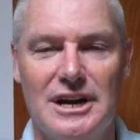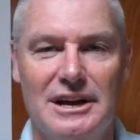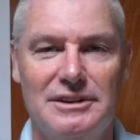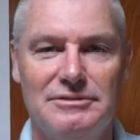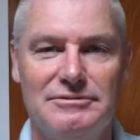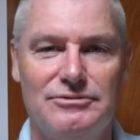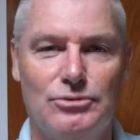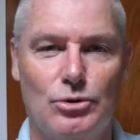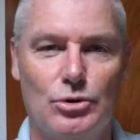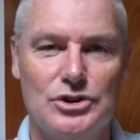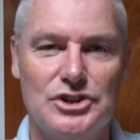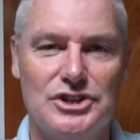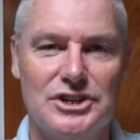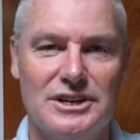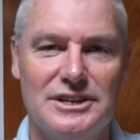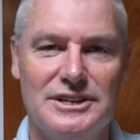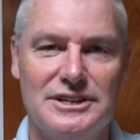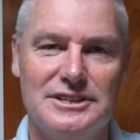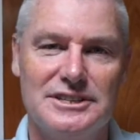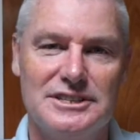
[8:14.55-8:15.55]

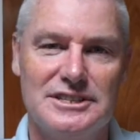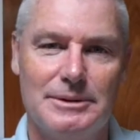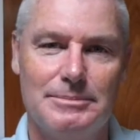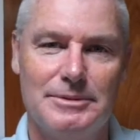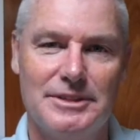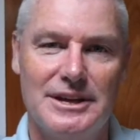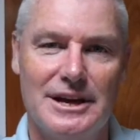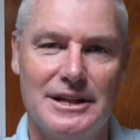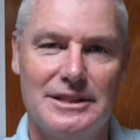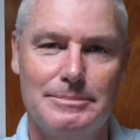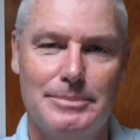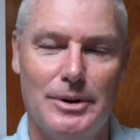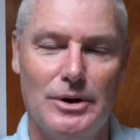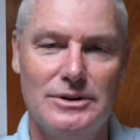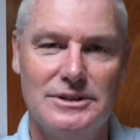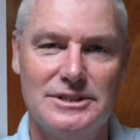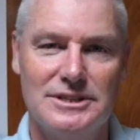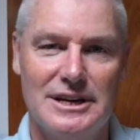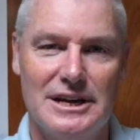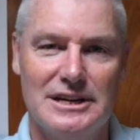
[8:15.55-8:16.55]
unfortunately, to some of the other
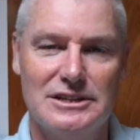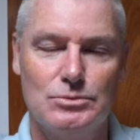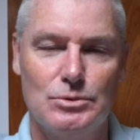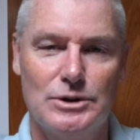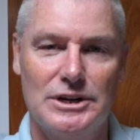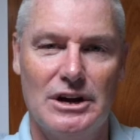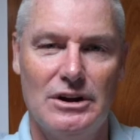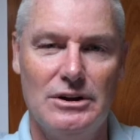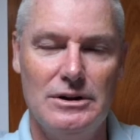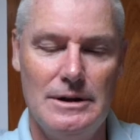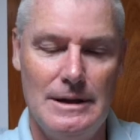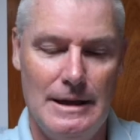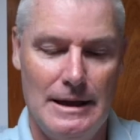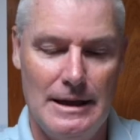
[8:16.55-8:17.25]
boats as we go.